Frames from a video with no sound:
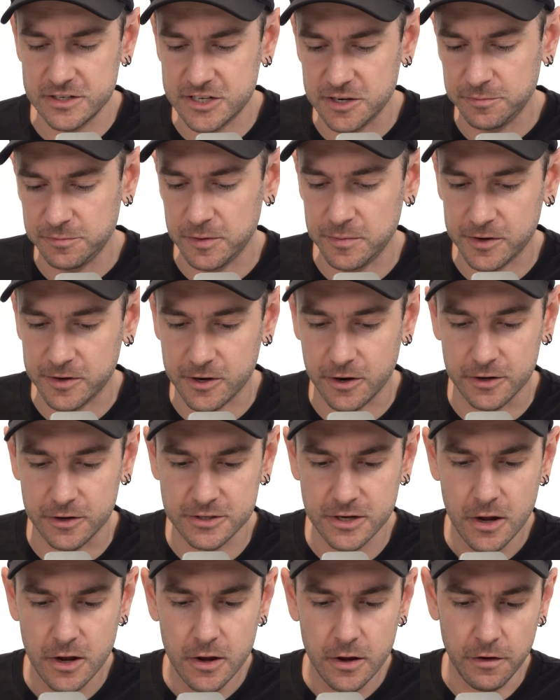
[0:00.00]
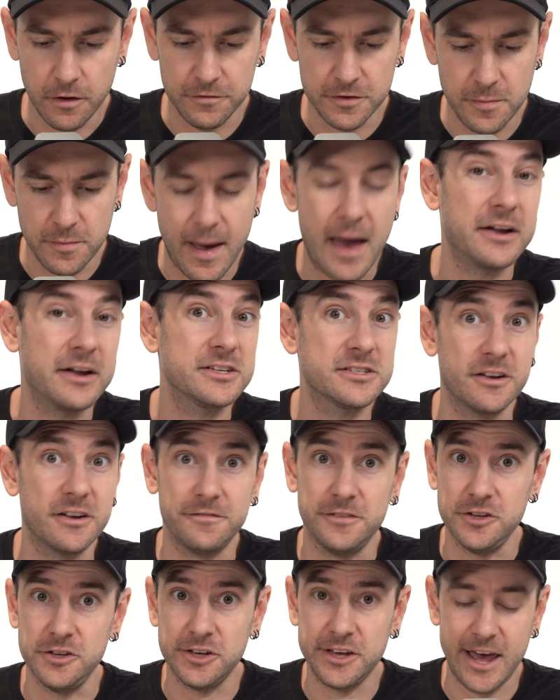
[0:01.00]
simply because of the amount of
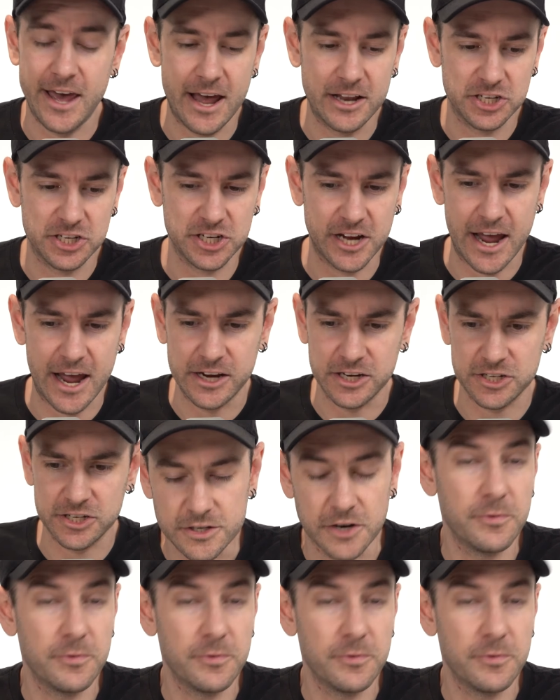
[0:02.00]
stuff that you can change.